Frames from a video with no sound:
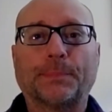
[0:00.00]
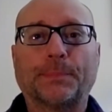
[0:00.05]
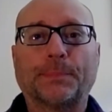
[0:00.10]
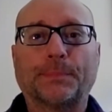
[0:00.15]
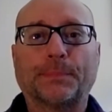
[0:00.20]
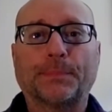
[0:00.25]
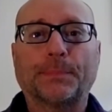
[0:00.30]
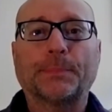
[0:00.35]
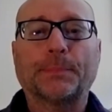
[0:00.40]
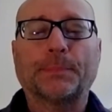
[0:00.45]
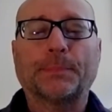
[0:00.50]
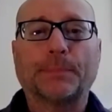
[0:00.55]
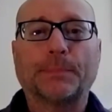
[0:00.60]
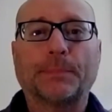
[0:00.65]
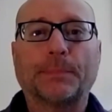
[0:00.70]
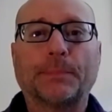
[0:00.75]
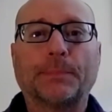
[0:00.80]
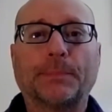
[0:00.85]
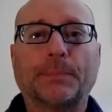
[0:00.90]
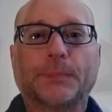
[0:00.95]
That's it.
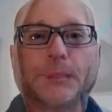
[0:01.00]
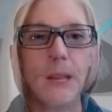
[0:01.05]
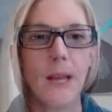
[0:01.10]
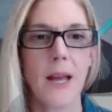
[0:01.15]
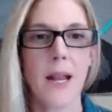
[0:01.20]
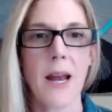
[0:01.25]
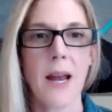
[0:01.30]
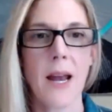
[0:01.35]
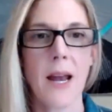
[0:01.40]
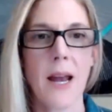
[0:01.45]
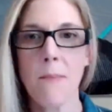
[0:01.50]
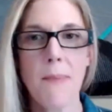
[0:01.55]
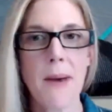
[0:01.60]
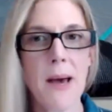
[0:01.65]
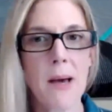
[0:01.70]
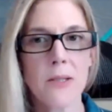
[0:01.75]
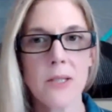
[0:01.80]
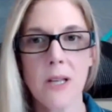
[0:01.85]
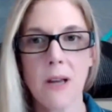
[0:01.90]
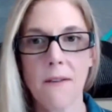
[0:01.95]
And I'm going to
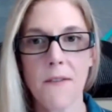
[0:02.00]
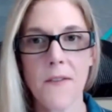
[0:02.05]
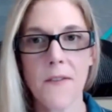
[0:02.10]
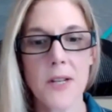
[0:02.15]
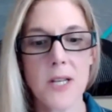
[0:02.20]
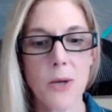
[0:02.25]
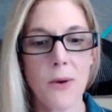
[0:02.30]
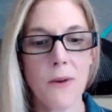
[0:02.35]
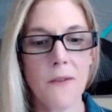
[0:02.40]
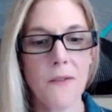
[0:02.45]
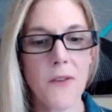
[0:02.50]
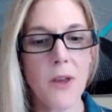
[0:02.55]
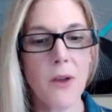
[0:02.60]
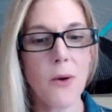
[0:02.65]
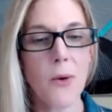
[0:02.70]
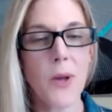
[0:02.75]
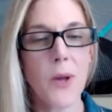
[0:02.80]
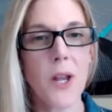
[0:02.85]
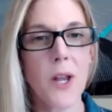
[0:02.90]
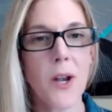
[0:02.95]
bounce off the two of
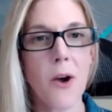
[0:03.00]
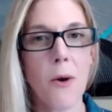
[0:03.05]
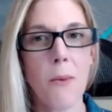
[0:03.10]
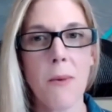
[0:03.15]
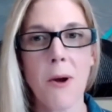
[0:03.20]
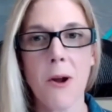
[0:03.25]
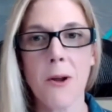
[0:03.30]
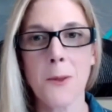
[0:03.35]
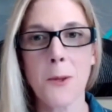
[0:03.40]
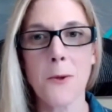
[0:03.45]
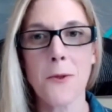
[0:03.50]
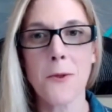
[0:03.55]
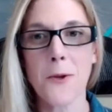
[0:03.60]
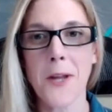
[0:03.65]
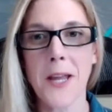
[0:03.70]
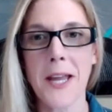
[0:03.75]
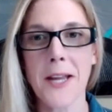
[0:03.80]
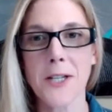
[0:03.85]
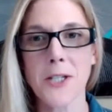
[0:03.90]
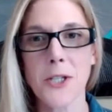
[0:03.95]
you. You know, Martin Luther
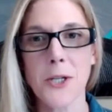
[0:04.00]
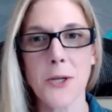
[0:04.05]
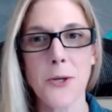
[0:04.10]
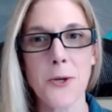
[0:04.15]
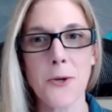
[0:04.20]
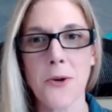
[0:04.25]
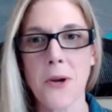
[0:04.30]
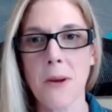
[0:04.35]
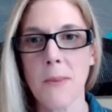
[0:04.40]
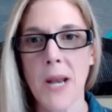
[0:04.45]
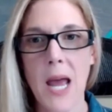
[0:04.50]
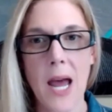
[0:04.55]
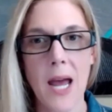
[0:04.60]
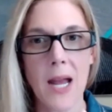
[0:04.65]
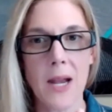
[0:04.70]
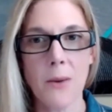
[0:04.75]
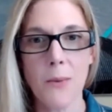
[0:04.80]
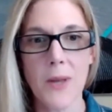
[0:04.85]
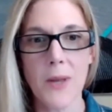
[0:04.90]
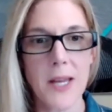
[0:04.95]
King Jr., I'm going to
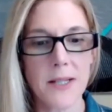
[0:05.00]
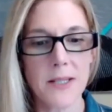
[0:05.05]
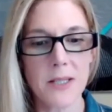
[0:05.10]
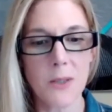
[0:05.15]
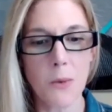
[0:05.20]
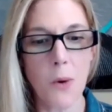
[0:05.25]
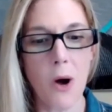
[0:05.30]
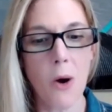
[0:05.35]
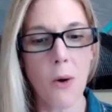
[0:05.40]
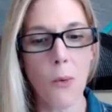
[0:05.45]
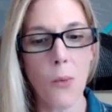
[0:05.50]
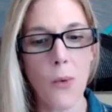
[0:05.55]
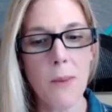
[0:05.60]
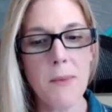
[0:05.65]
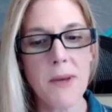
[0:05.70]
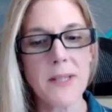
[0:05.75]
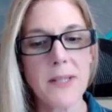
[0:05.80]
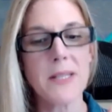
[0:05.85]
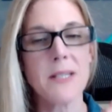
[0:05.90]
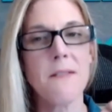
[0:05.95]
end with his quote We
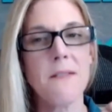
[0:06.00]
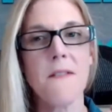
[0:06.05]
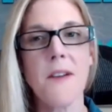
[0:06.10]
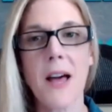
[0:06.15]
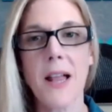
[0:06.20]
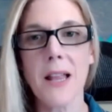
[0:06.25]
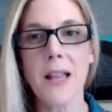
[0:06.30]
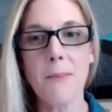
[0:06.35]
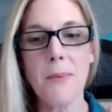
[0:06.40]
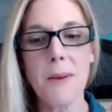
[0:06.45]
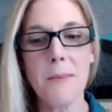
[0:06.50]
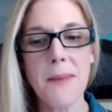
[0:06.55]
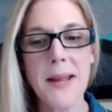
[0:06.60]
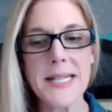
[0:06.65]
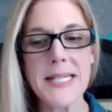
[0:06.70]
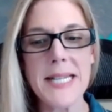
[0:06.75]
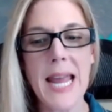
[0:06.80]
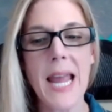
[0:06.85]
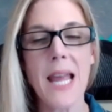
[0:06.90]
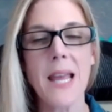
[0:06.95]
must develop and
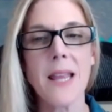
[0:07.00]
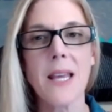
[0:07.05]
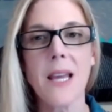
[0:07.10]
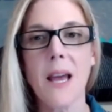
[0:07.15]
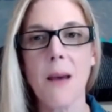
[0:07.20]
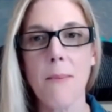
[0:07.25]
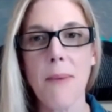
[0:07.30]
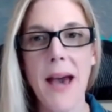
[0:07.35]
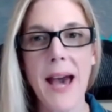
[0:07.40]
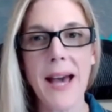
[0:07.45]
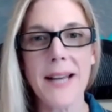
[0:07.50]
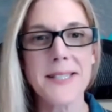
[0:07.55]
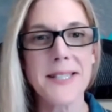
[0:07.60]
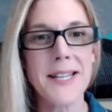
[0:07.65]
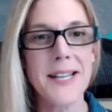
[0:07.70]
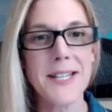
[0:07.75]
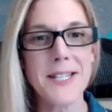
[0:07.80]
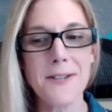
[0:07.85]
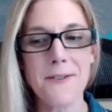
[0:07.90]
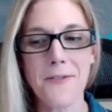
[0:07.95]
maintain the
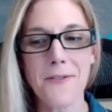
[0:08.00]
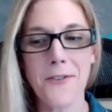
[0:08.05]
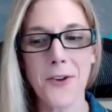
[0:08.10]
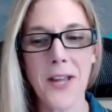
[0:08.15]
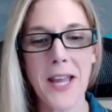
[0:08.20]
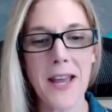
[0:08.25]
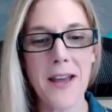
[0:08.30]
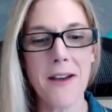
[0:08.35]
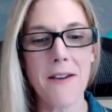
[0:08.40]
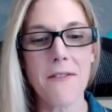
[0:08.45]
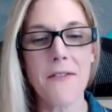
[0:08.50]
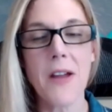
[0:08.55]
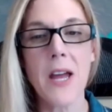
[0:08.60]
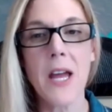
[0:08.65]
capacity to forgive.